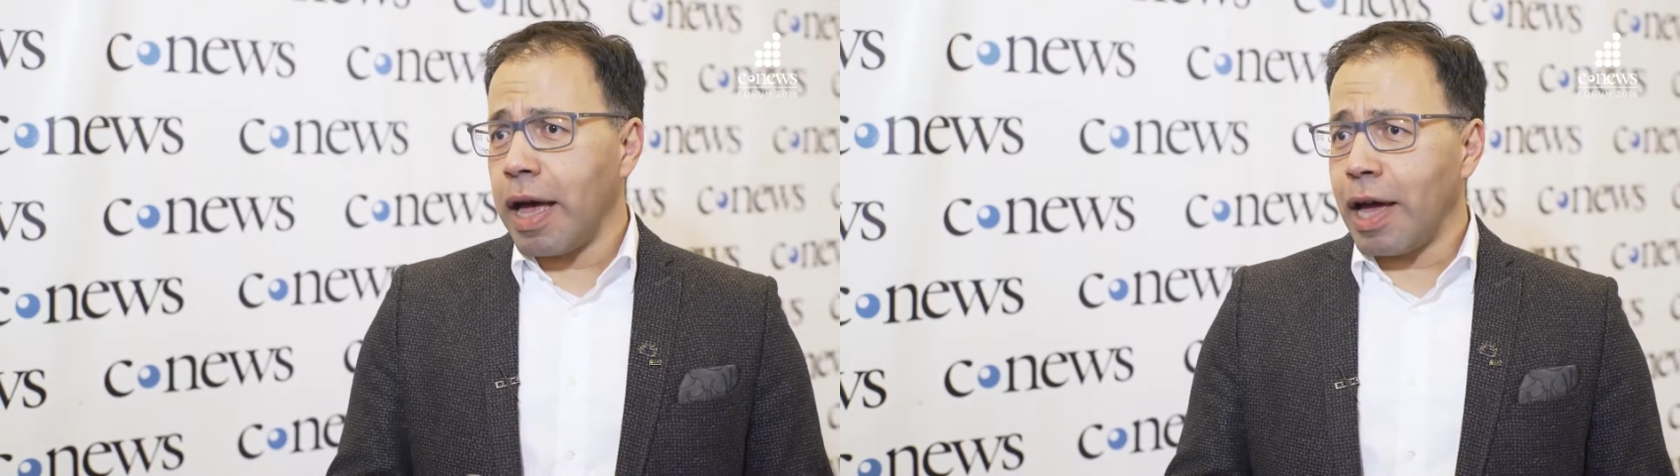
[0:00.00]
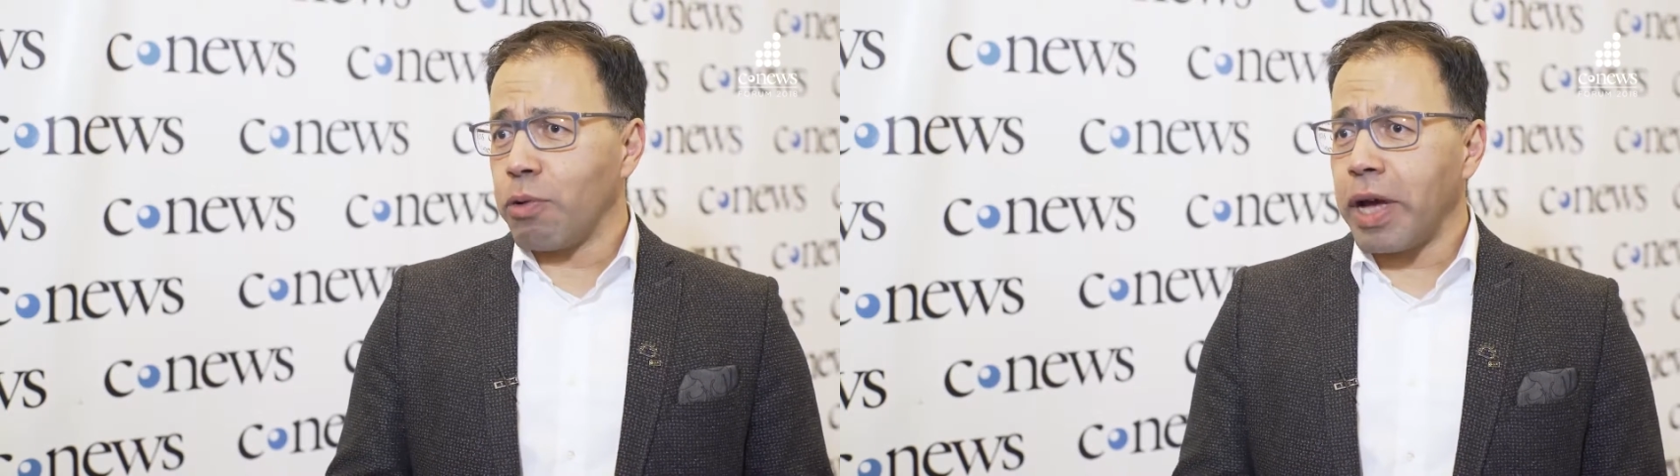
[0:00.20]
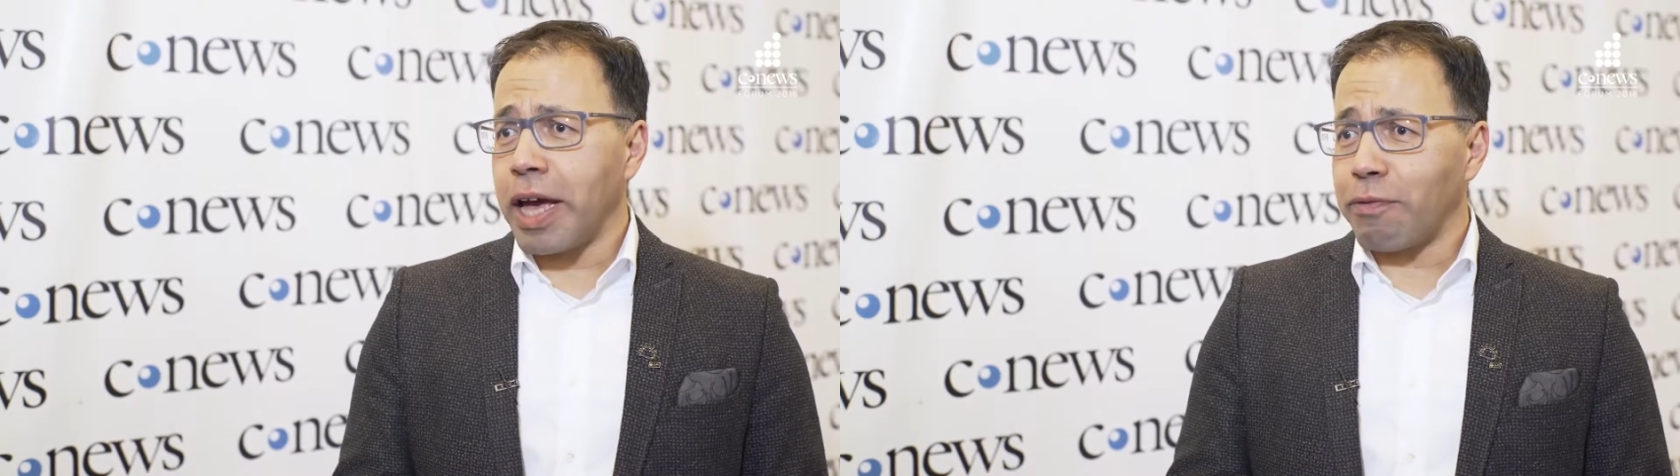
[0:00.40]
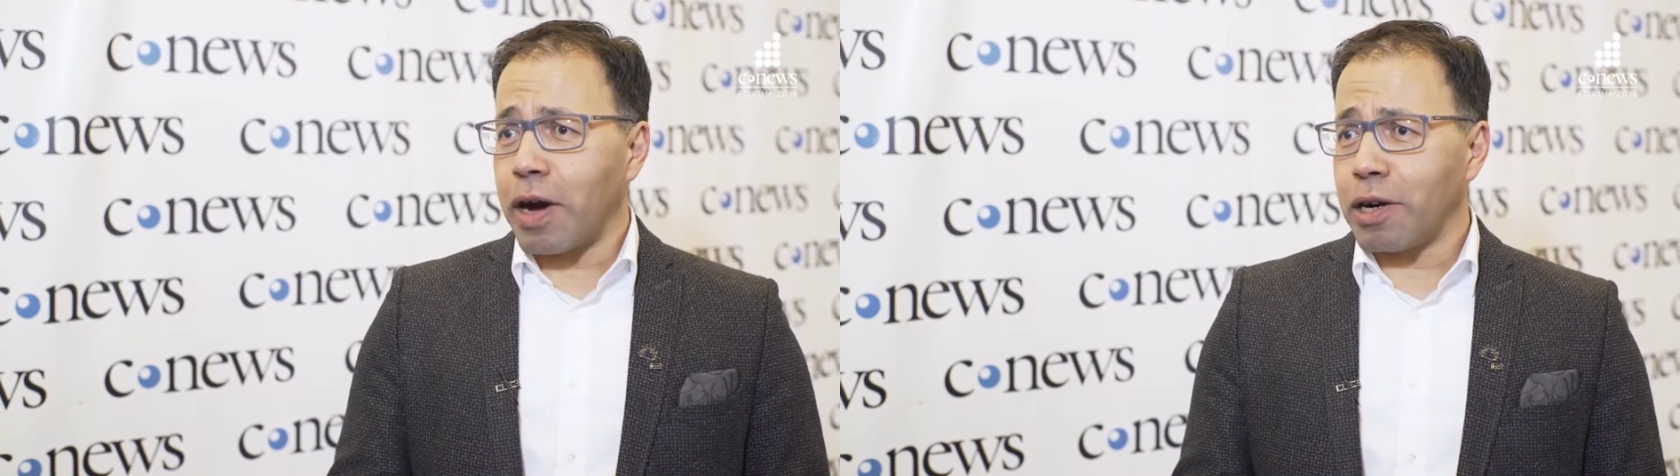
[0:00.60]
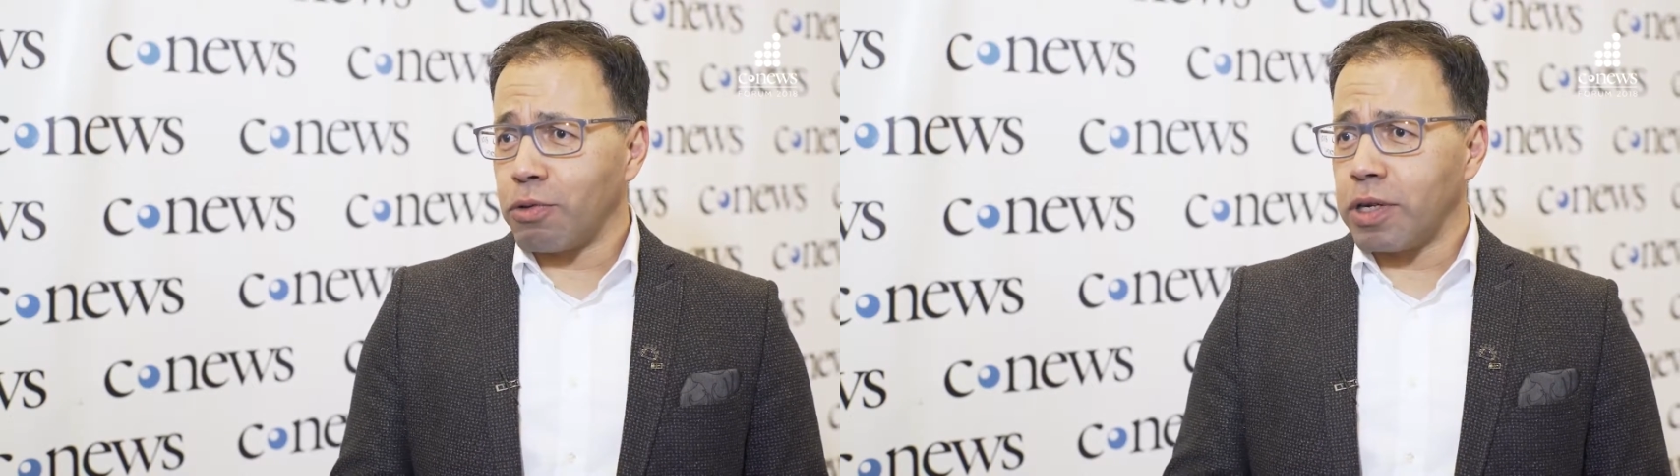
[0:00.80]
and we have
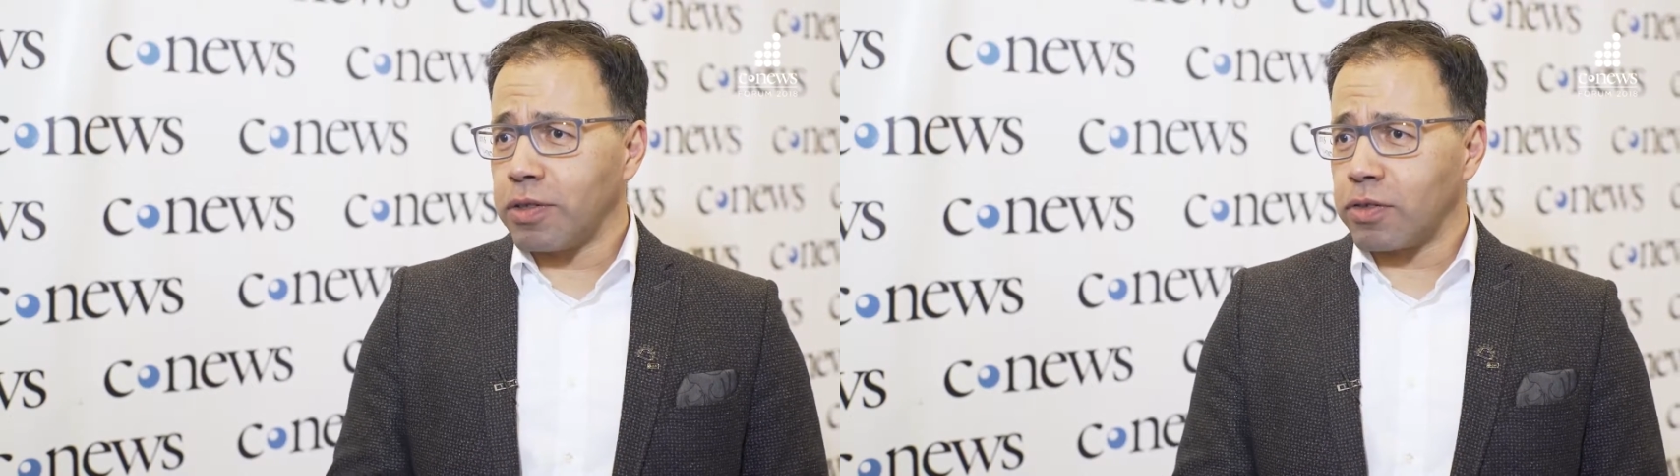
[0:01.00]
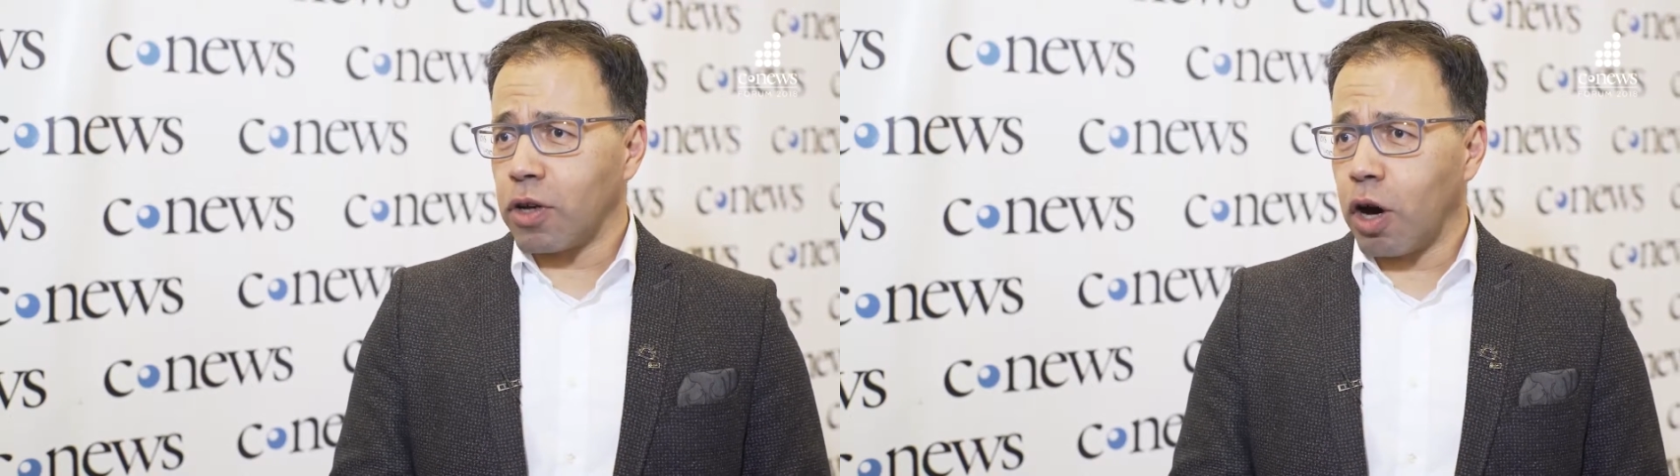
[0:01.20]
hundreds